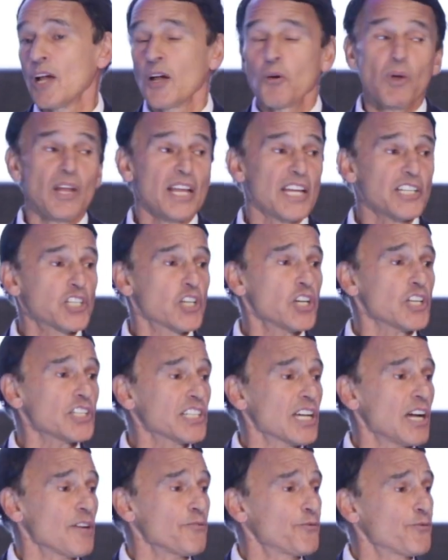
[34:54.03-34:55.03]
Well, it
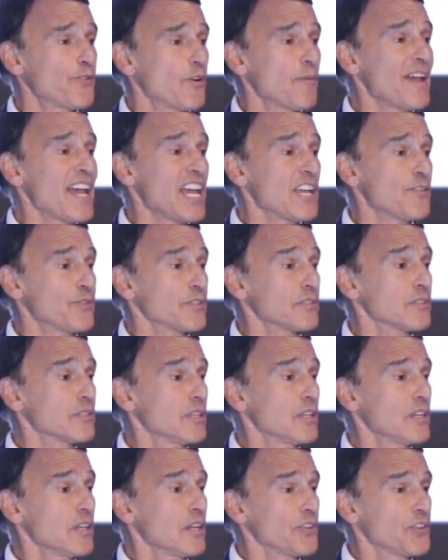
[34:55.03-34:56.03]
could come from Haven.
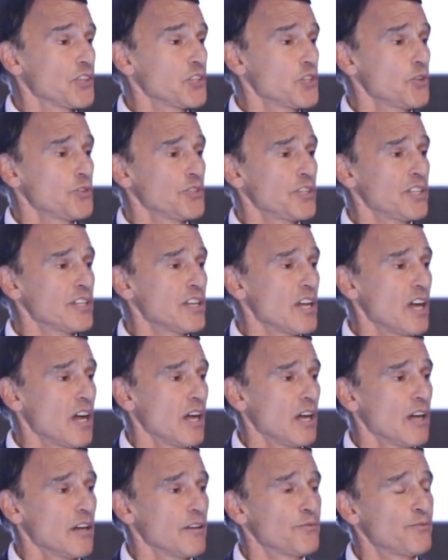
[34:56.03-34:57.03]
the union
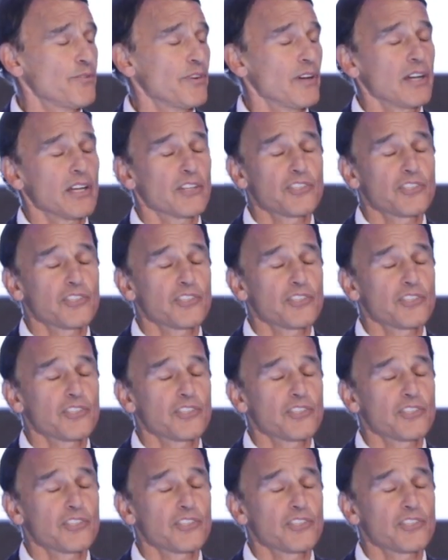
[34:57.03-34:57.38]
of